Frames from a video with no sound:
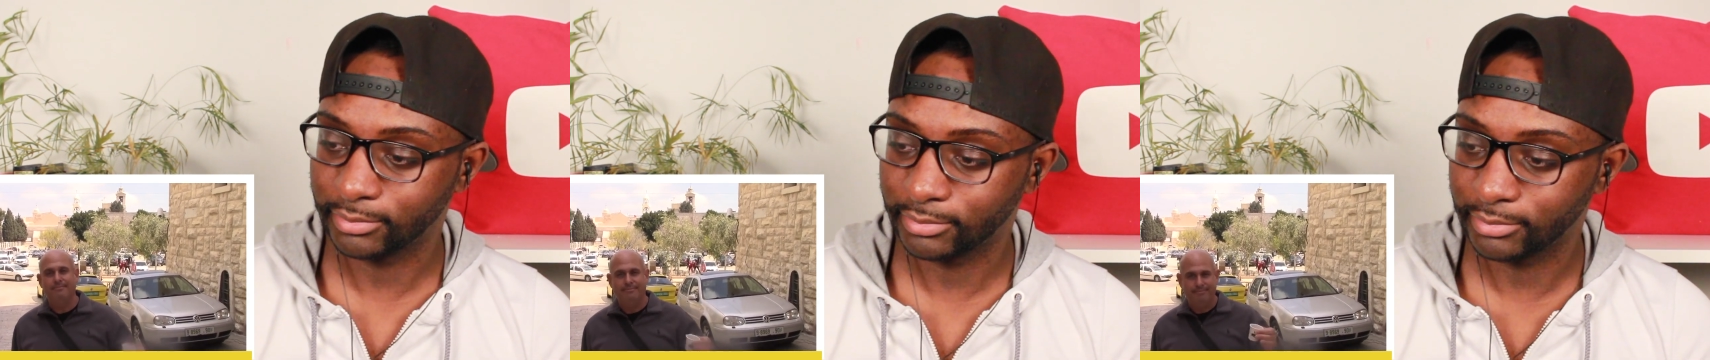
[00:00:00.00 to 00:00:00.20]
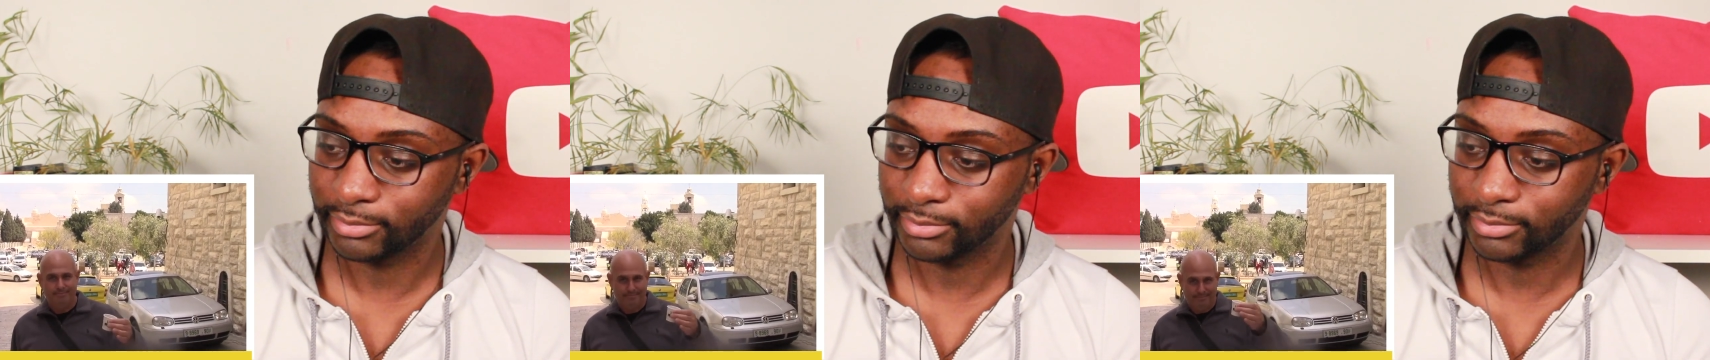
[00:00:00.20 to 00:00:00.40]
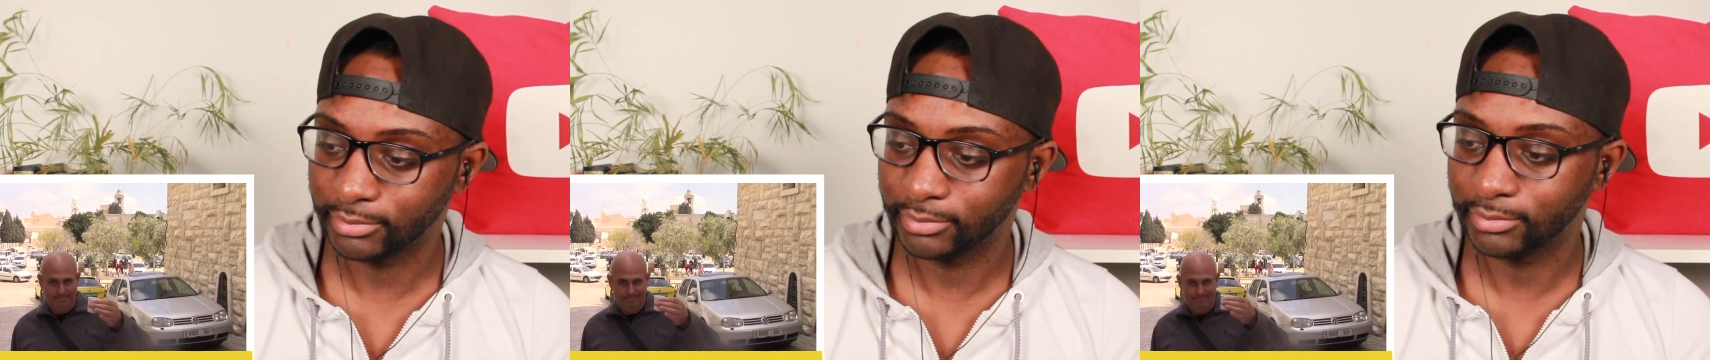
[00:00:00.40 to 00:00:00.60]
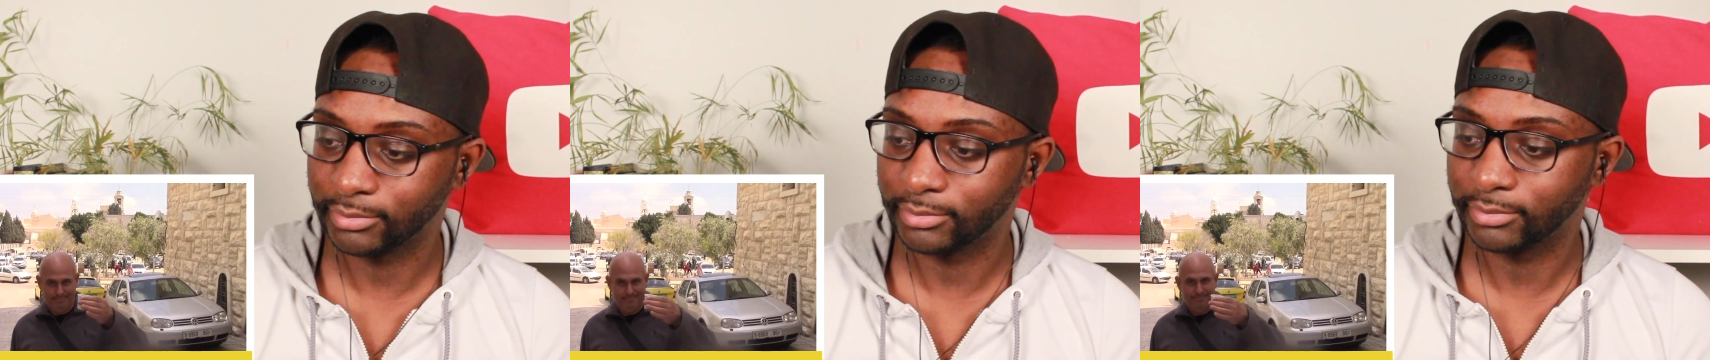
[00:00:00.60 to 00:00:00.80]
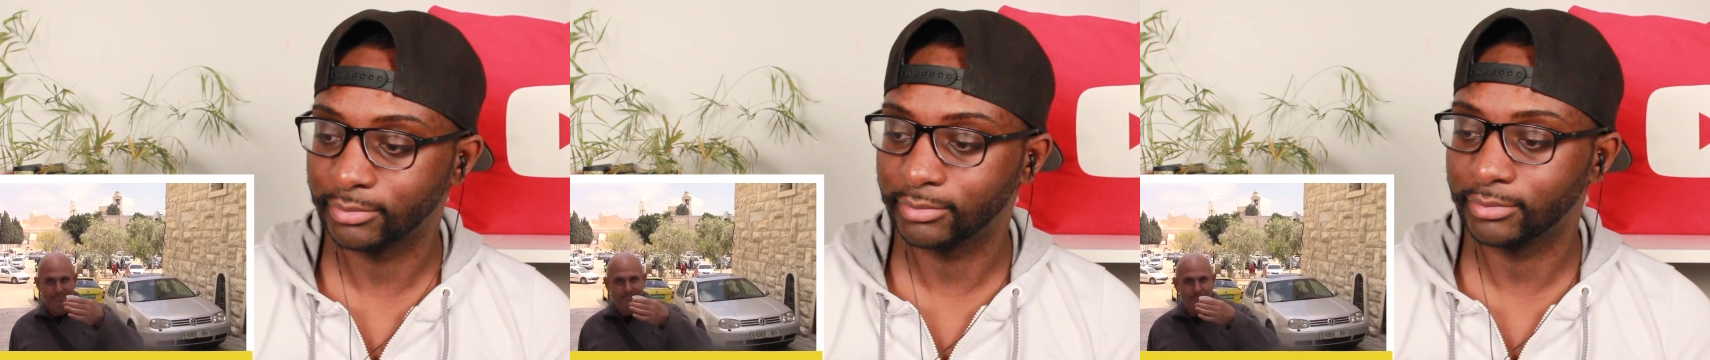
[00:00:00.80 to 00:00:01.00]

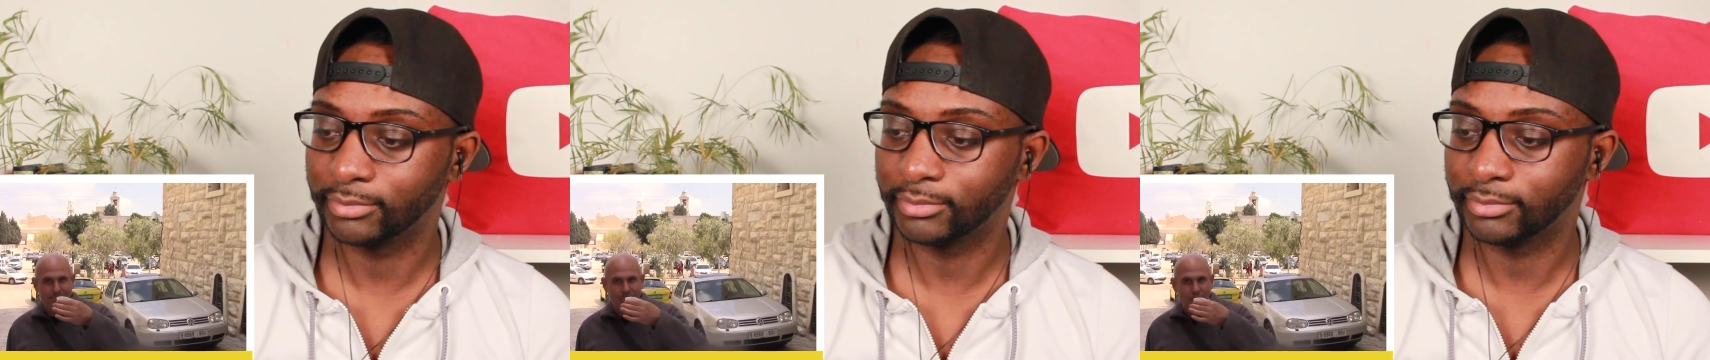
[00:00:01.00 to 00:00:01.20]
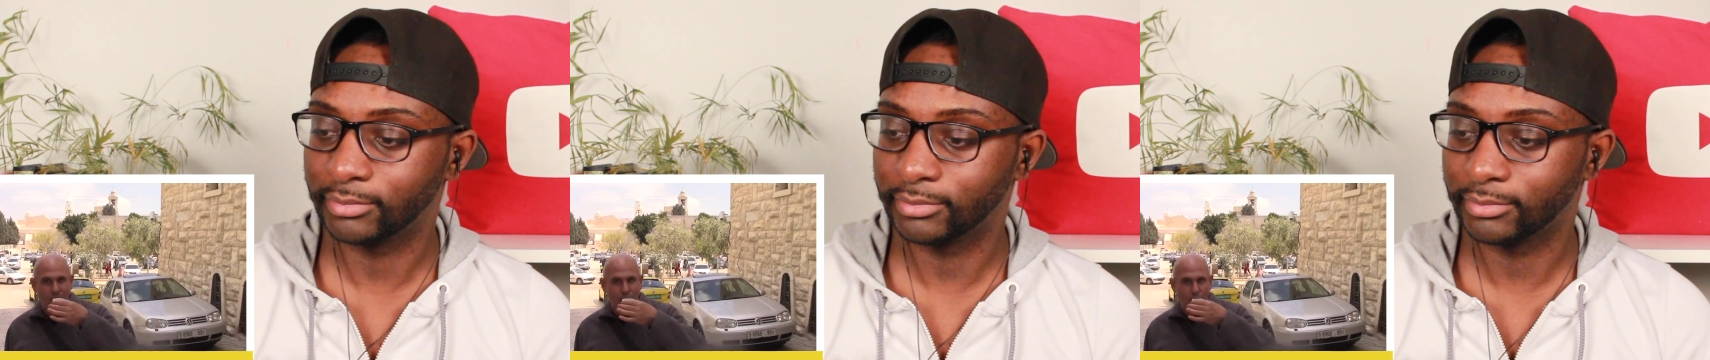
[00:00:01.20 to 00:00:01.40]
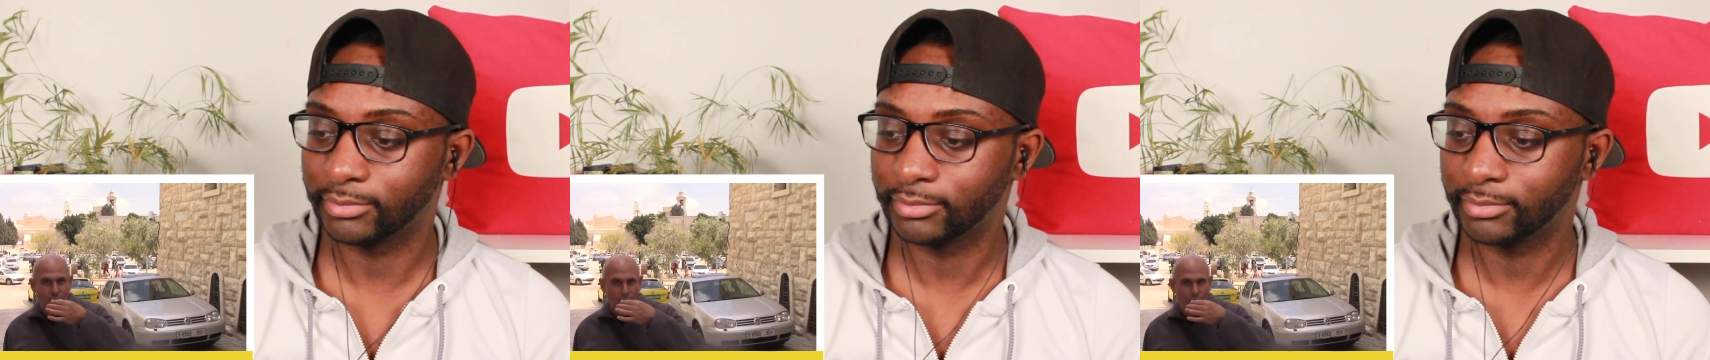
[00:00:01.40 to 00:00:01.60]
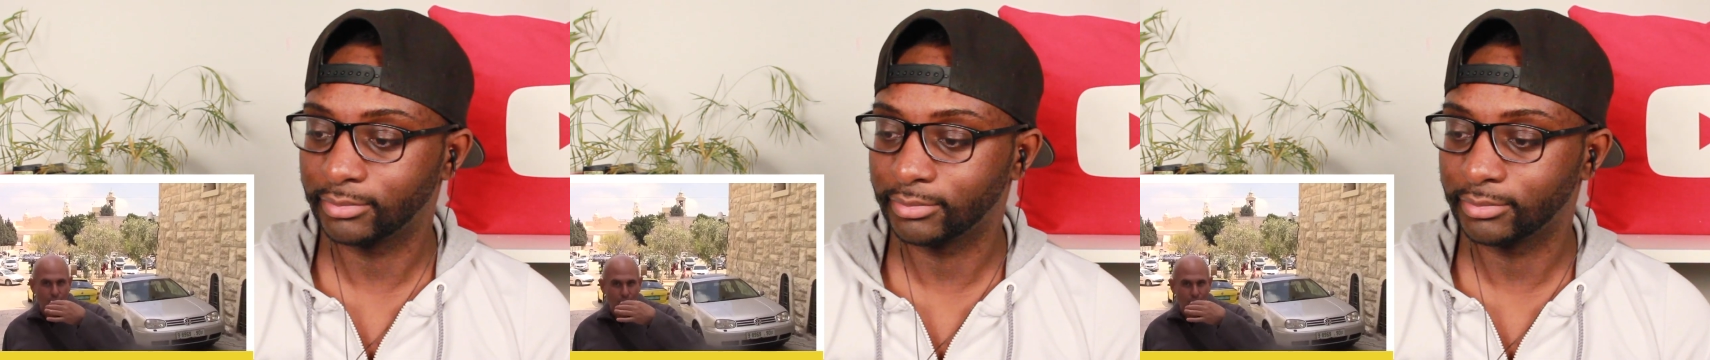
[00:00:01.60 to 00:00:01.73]
[no speech]